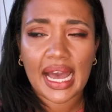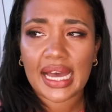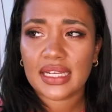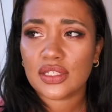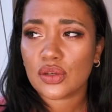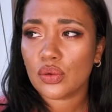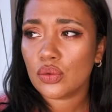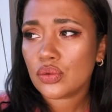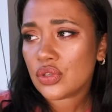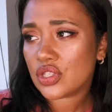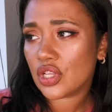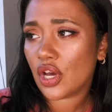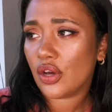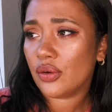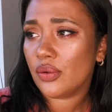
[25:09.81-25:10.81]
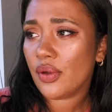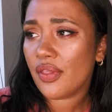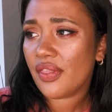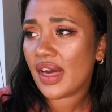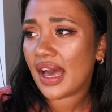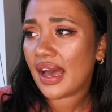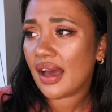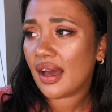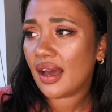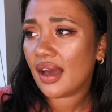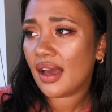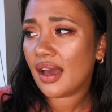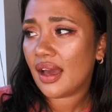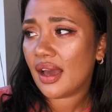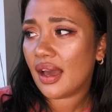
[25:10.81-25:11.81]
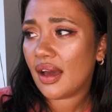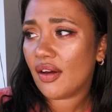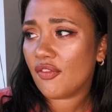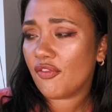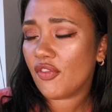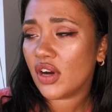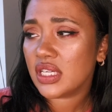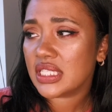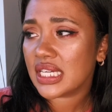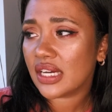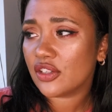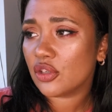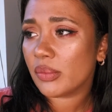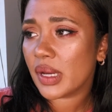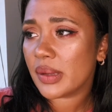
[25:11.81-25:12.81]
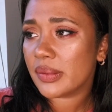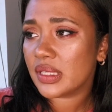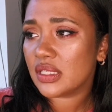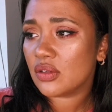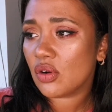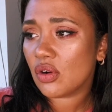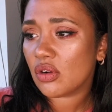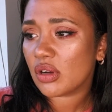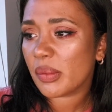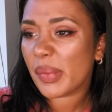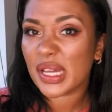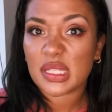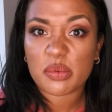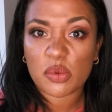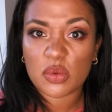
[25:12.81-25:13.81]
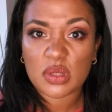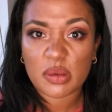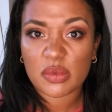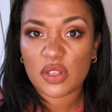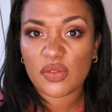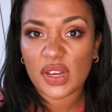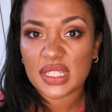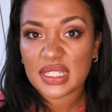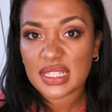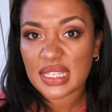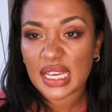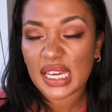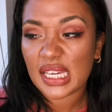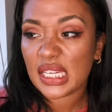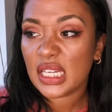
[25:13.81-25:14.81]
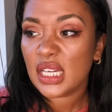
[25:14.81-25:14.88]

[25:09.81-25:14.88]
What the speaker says: And also that finding out you're maybe not compatible with someone you fancy